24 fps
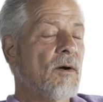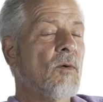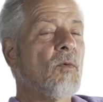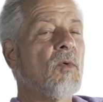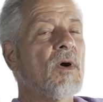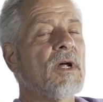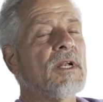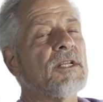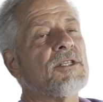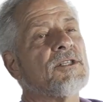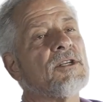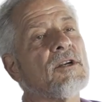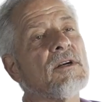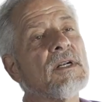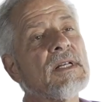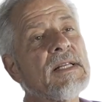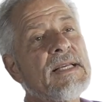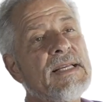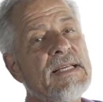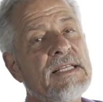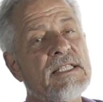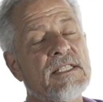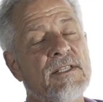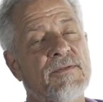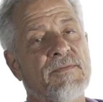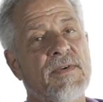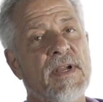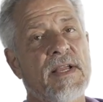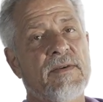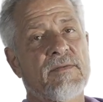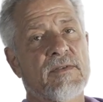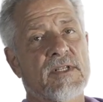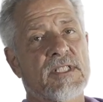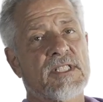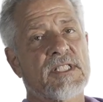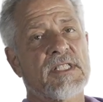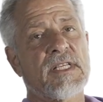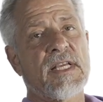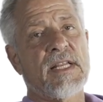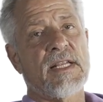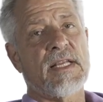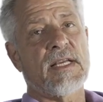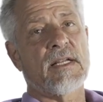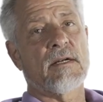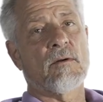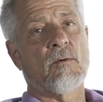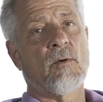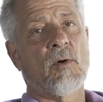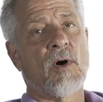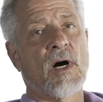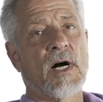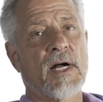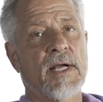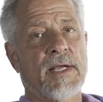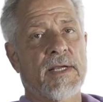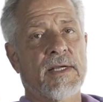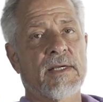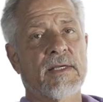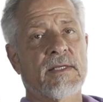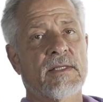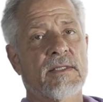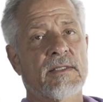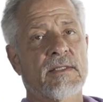What is your least favorite city and why?